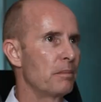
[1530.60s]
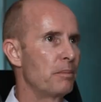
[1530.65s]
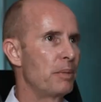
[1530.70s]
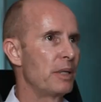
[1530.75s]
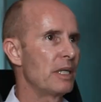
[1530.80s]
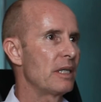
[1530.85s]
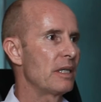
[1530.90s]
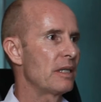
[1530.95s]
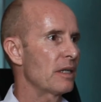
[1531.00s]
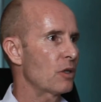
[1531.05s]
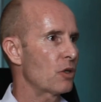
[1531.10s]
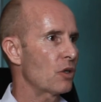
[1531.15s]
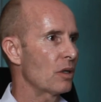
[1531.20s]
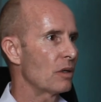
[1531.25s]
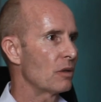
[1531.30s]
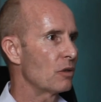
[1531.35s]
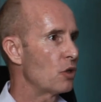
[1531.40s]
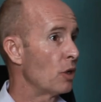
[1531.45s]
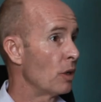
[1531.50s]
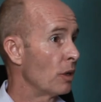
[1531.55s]

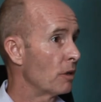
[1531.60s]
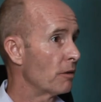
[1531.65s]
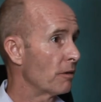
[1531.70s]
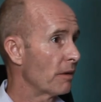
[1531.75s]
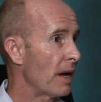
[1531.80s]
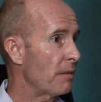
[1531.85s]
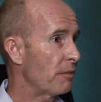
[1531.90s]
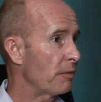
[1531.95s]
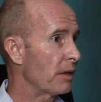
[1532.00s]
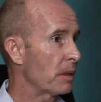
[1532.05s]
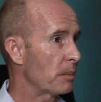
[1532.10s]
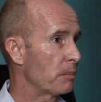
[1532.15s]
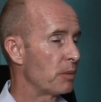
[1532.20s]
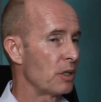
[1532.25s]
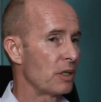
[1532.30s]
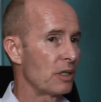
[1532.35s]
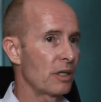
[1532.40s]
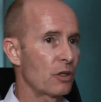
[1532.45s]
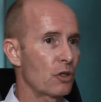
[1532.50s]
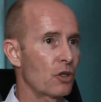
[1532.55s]
position, geographic
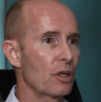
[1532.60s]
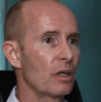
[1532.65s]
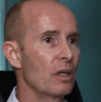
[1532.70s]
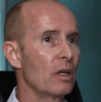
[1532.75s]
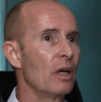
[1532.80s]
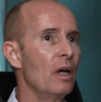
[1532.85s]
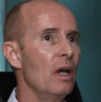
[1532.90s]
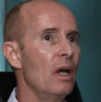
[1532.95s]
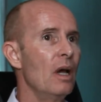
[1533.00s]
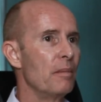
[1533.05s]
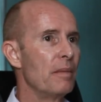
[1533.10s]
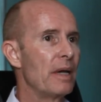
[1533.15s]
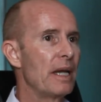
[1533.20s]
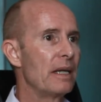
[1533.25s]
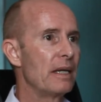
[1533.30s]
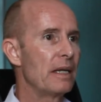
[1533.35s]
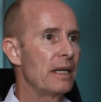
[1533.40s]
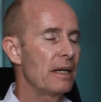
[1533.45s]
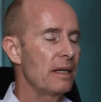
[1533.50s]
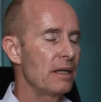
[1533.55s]
position,
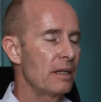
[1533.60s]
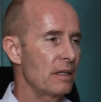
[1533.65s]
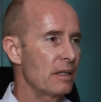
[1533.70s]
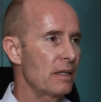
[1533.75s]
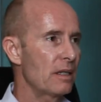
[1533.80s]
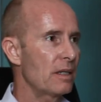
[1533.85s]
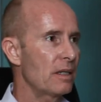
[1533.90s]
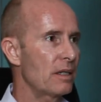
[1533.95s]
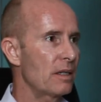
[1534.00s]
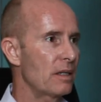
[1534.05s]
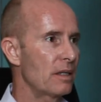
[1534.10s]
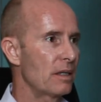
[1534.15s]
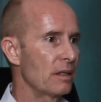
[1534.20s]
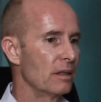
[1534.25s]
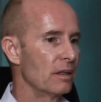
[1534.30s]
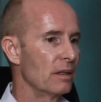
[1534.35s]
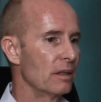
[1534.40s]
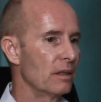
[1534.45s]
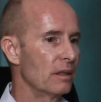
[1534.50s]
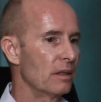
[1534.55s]
it is
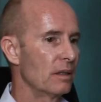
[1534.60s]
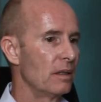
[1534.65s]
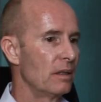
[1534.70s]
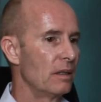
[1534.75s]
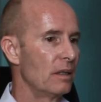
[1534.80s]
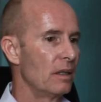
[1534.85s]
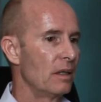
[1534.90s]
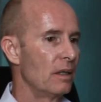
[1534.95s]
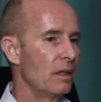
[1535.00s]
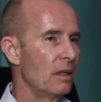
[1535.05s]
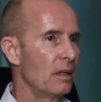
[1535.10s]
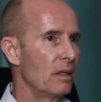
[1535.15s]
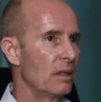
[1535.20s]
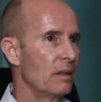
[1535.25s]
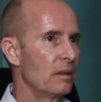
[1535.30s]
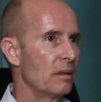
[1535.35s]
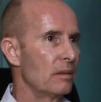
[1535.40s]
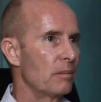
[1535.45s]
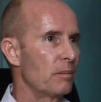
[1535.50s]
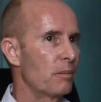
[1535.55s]
still
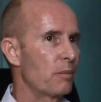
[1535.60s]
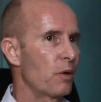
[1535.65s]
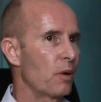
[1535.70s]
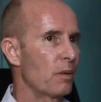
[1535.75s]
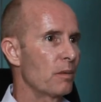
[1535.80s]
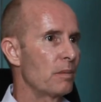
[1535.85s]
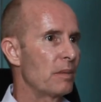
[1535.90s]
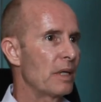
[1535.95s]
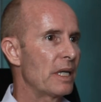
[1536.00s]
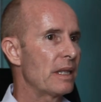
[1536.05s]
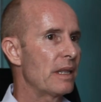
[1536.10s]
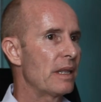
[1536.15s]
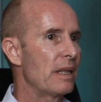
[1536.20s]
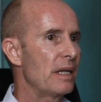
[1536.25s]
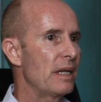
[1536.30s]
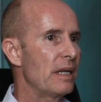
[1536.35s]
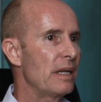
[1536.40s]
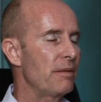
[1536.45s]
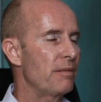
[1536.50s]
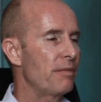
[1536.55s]
probably
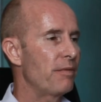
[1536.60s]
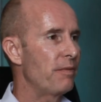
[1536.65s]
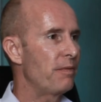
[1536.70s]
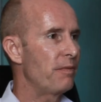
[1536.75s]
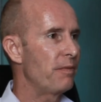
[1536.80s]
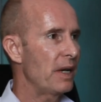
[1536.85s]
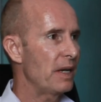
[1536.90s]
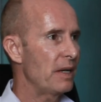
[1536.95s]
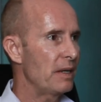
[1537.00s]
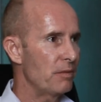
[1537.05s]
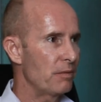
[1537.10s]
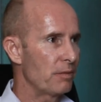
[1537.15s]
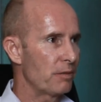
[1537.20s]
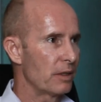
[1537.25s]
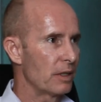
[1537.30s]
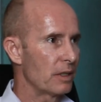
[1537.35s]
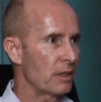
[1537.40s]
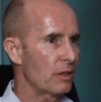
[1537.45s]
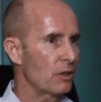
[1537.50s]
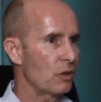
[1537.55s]
the
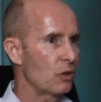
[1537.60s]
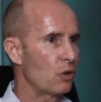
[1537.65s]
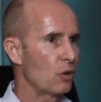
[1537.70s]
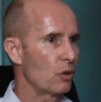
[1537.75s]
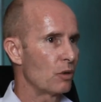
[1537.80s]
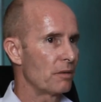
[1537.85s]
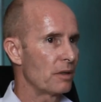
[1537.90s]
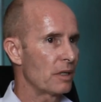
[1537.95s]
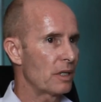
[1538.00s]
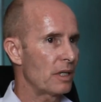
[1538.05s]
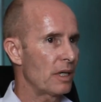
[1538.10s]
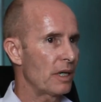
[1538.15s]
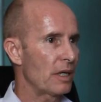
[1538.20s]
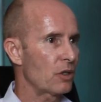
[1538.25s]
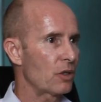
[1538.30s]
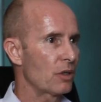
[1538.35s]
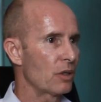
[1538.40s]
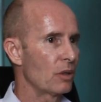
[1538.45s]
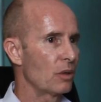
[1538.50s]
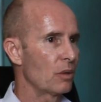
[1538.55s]
favorite
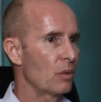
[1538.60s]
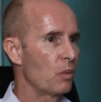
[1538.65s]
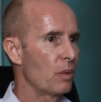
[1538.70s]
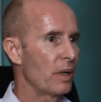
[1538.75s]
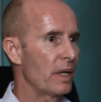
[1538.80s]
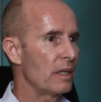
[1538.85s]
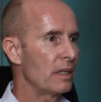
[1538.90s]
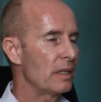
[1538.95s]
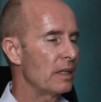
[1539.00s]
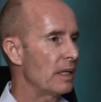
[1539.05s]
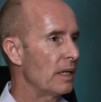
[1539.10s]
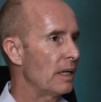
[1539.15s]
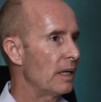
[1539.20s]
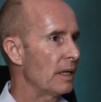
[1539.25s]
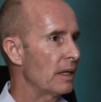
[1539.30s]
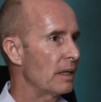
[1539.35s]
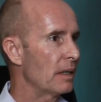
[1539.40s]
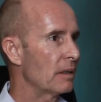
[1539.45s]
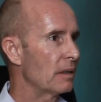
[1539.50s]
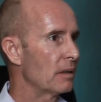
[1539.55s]
jurisdiction when
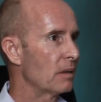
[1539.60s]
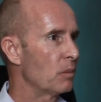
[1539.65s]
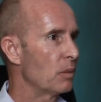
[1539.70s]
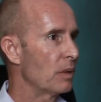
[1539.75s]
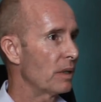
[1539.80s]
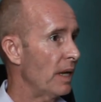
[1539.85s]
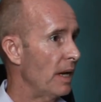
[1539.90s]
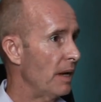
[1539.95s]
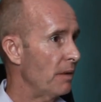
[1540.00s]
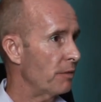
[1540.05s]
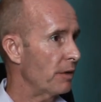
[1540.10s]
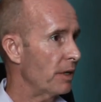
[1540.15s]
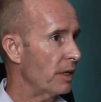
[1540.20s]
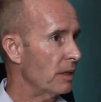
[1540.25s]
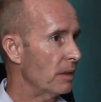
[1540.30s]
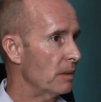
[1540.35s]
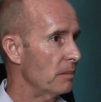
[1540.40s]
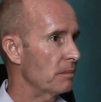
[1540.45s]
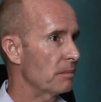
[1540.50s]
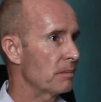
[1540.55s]
dealing with
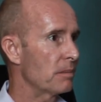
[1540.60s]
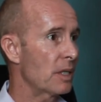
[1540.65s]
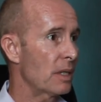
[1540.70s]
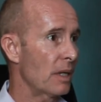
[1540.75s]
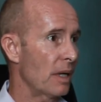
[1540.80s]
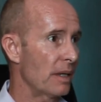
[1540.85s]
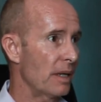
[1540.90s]
Africa, South